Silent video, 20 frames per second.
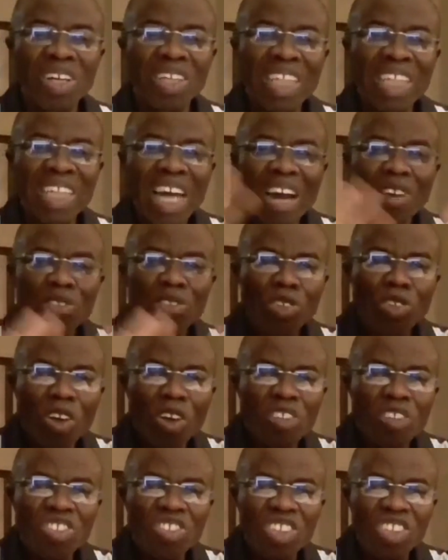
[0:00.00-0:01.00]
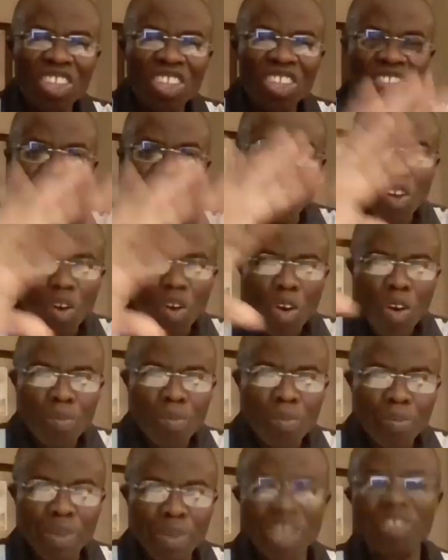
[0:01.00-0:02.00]
Now John sees the
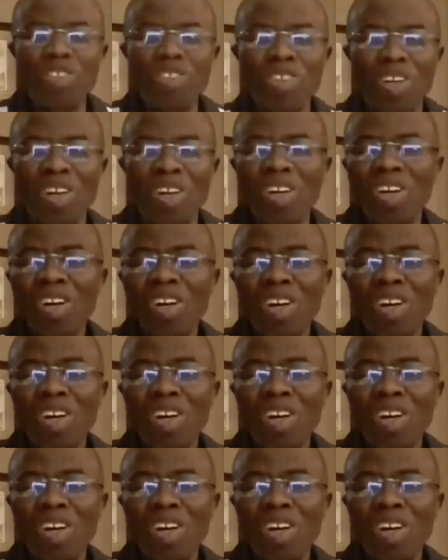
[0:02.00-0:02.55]
whole picture